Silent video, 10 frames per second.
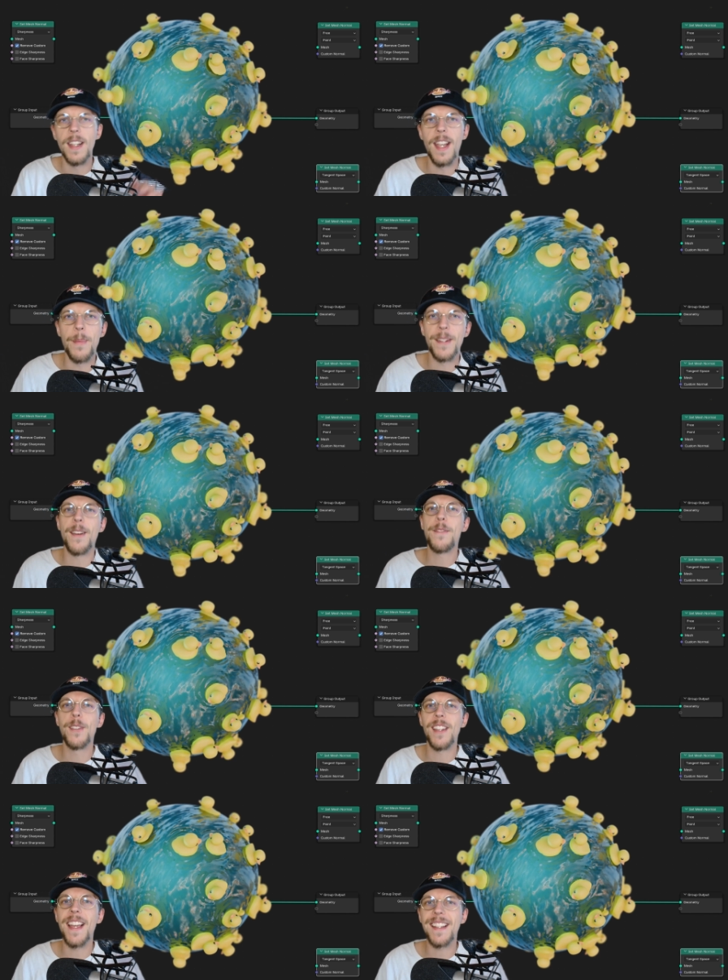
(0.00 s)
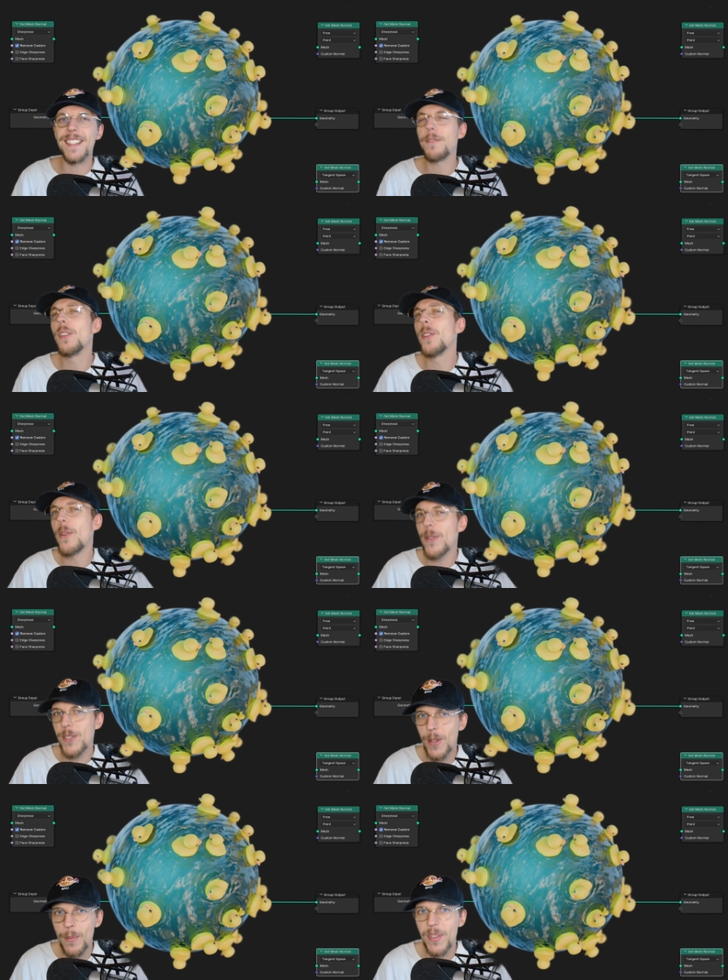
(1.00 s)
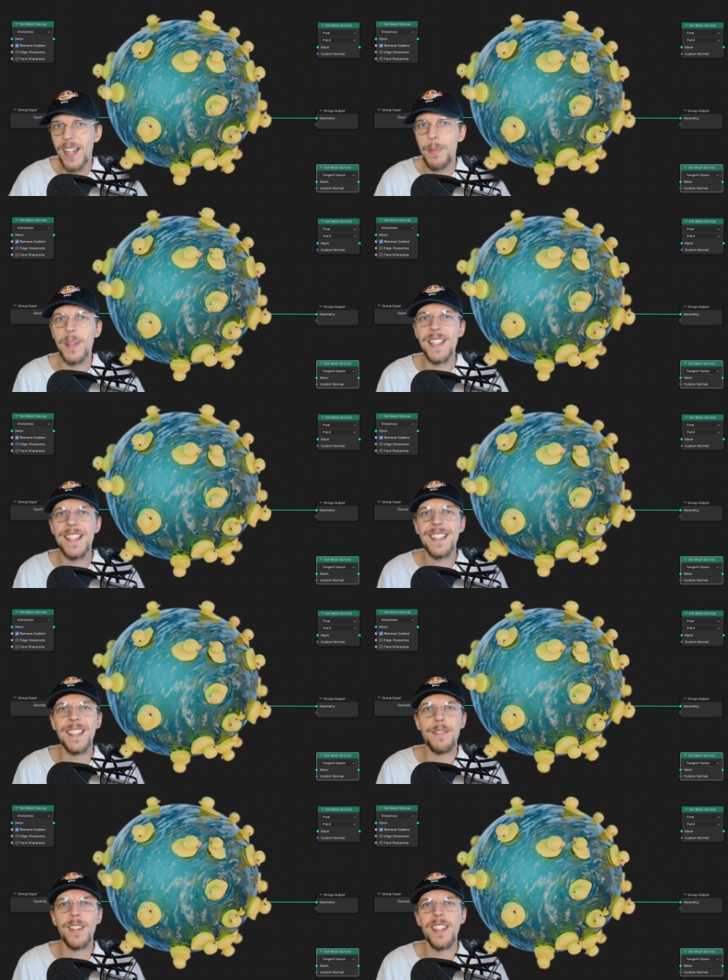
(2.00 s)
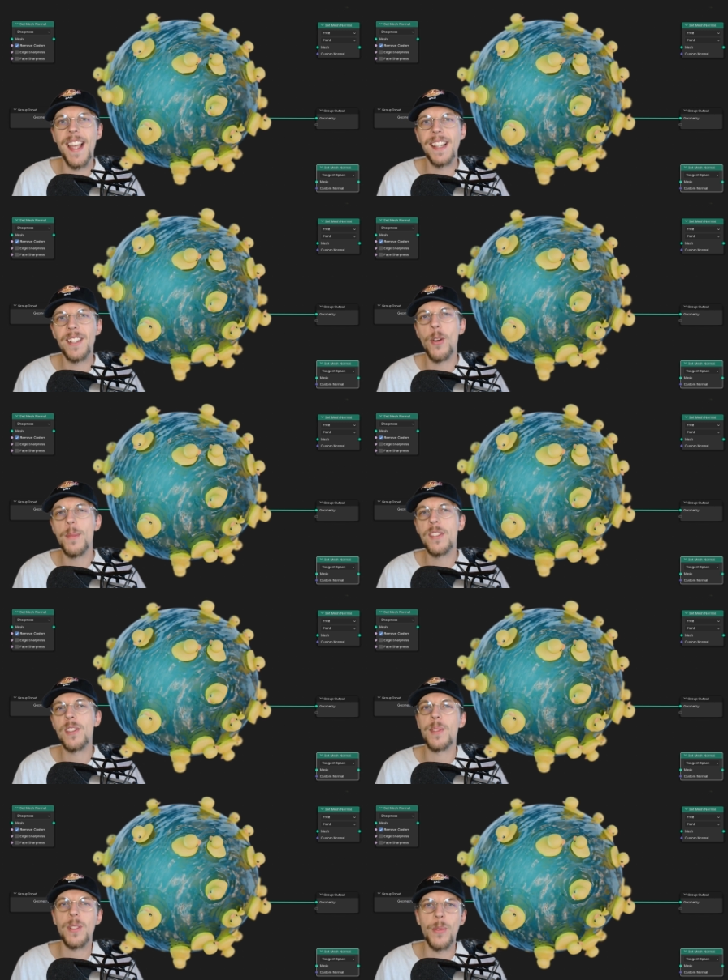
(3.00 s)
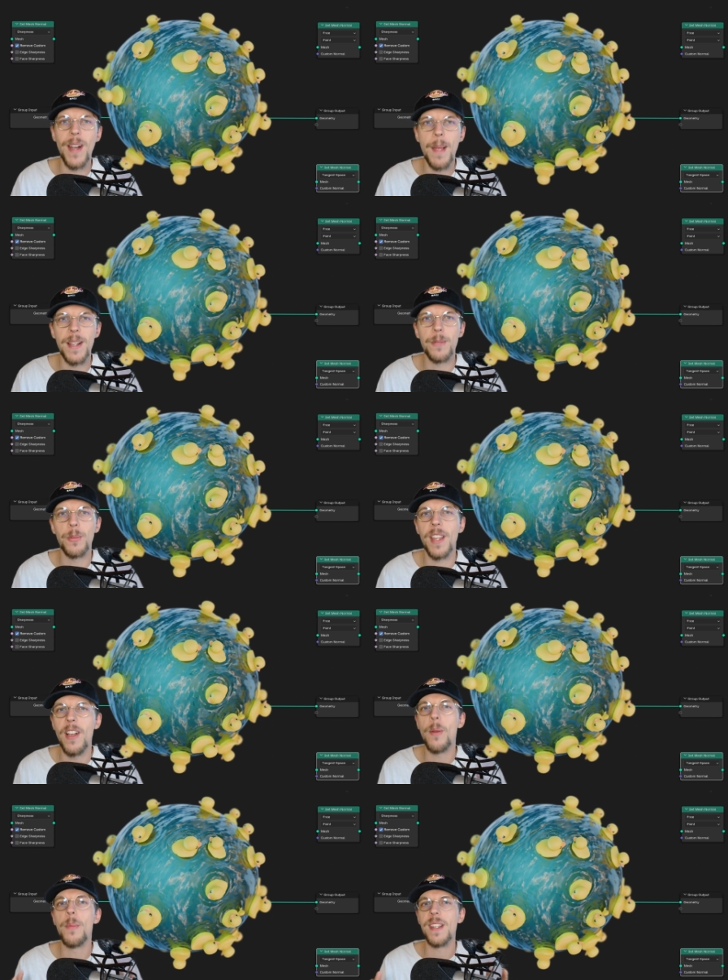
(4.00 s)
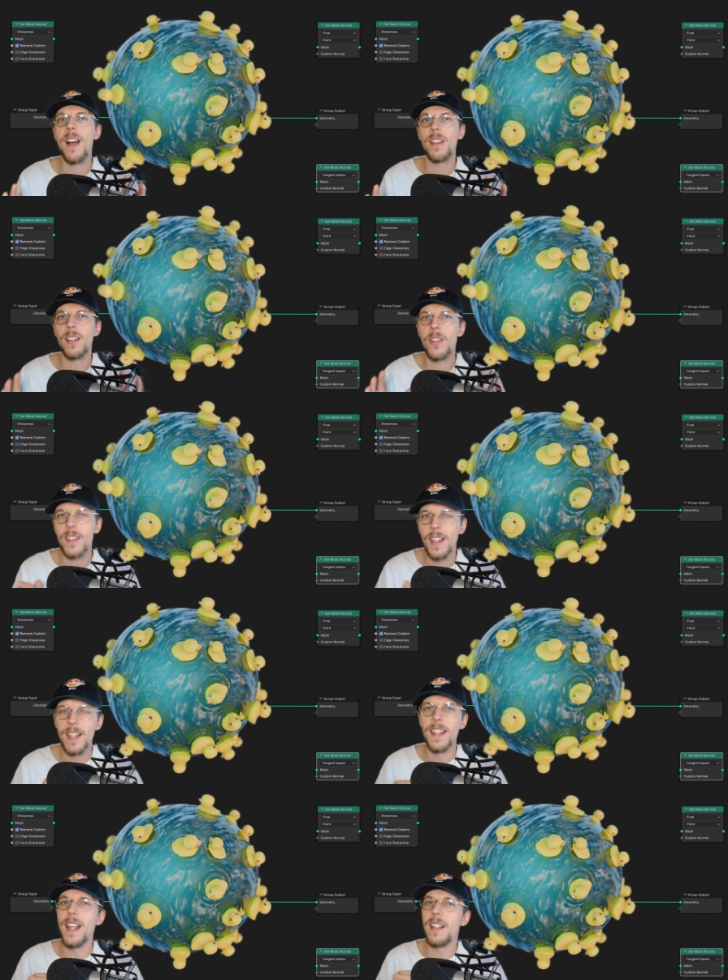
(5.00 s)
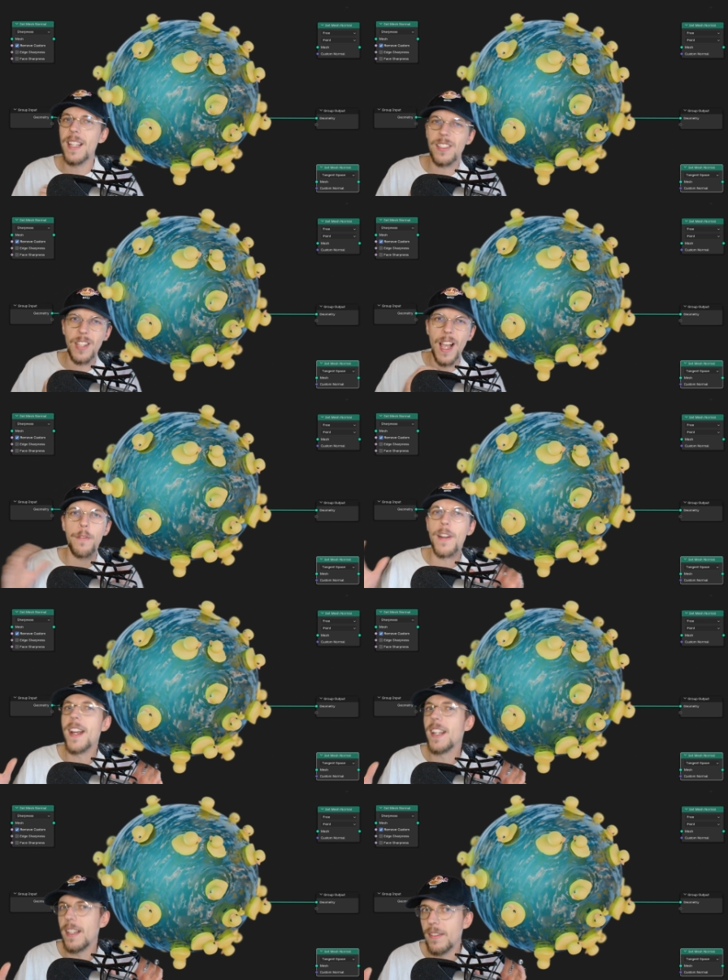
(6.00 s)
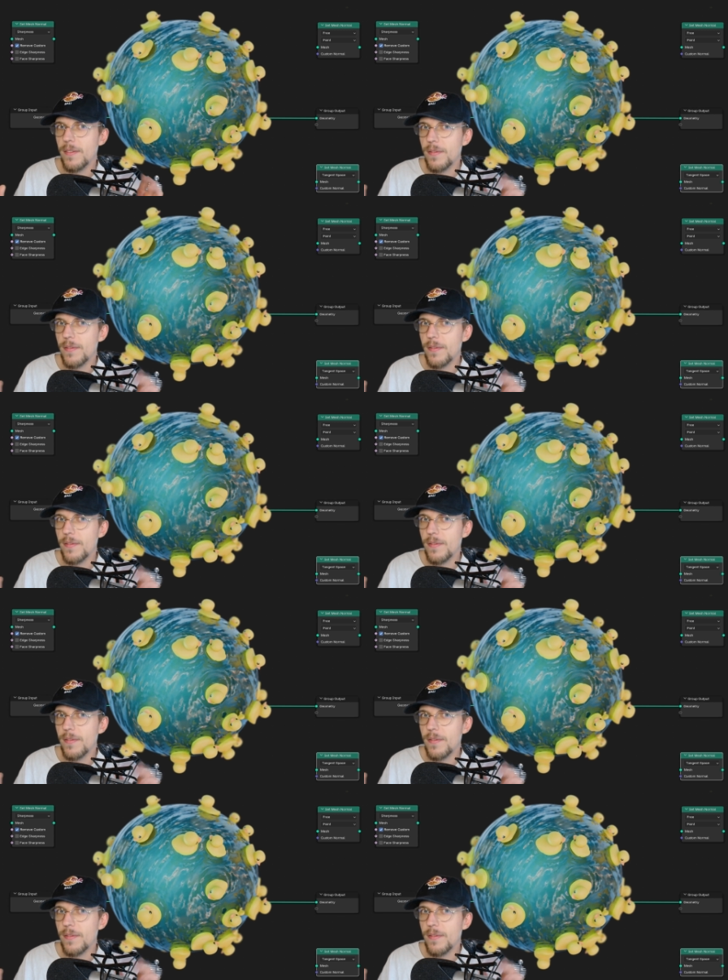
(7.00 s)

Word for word: Um, and now if you like this, if you learned something, please leave a like, comment, subscribe. It would help me out a lot, and let's dive right in.